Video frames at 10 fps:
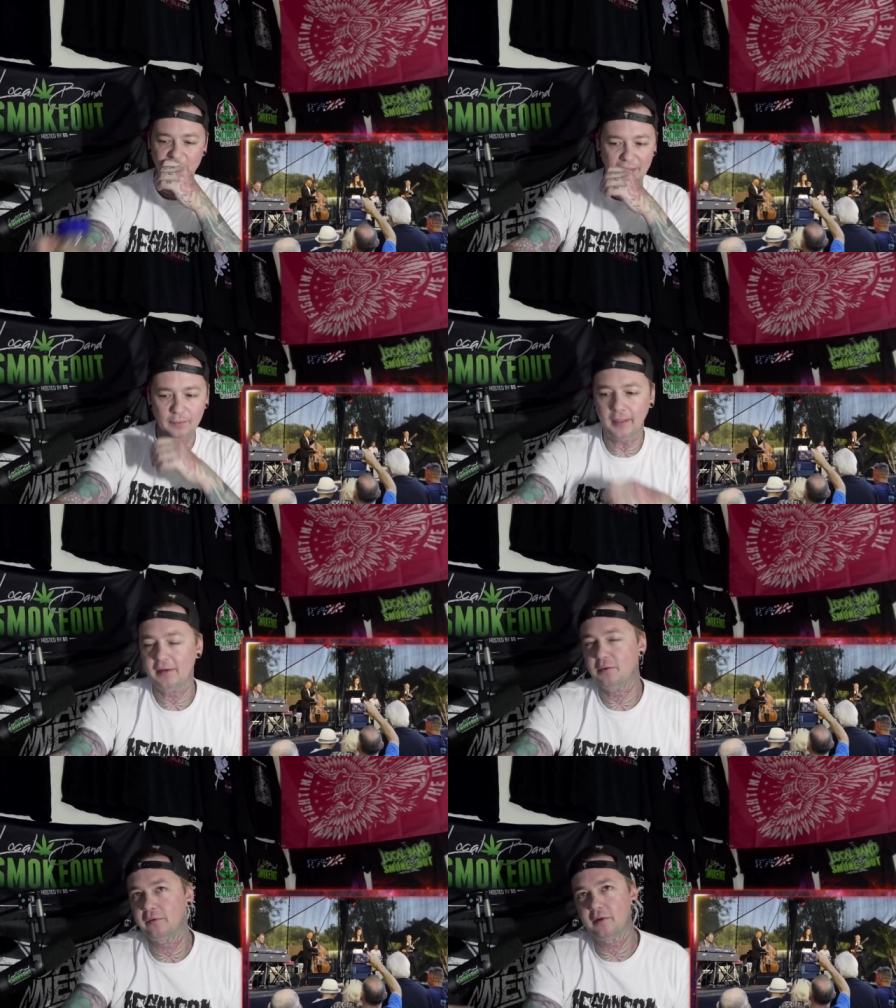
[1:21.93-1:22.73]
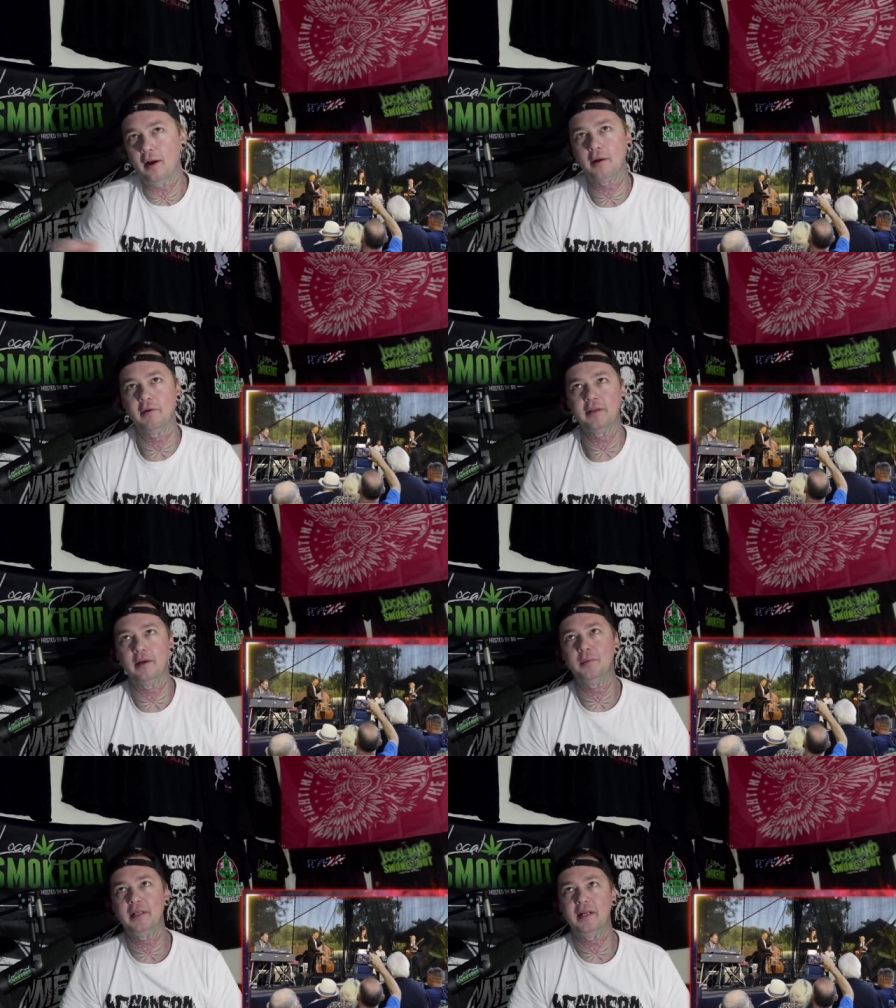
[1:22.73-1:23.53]
It looked like she was talking right
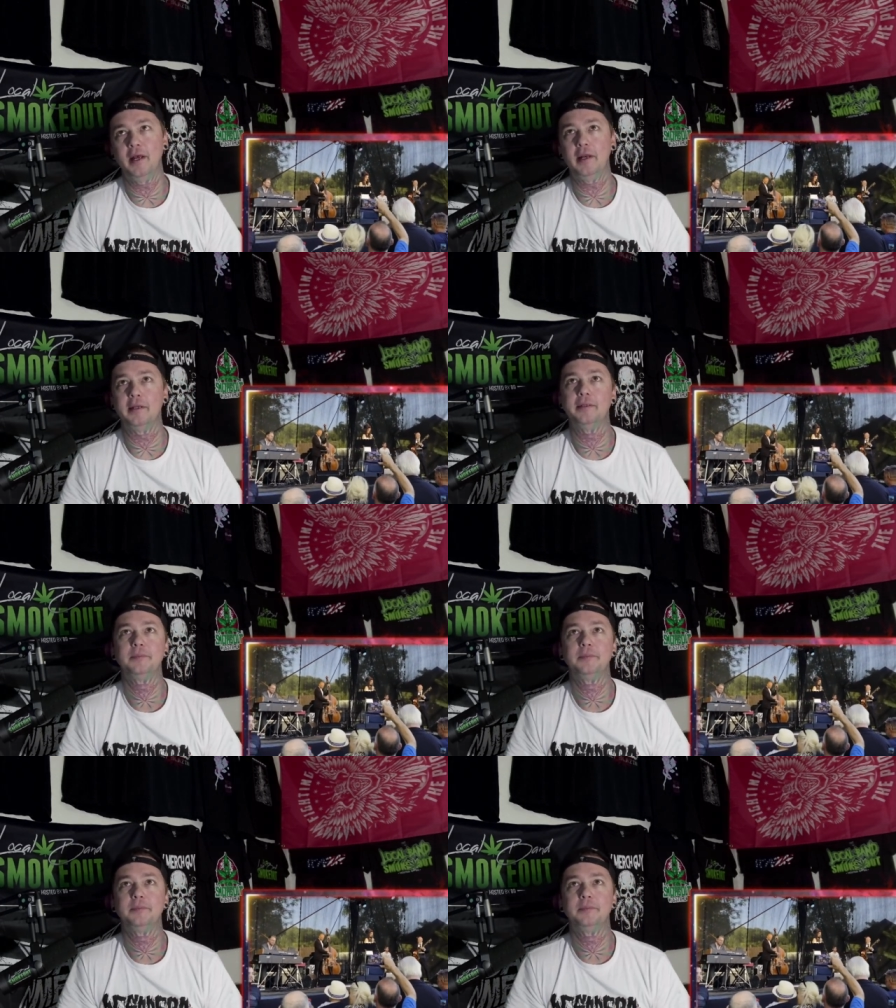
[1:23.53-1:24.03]
there, but they cut it.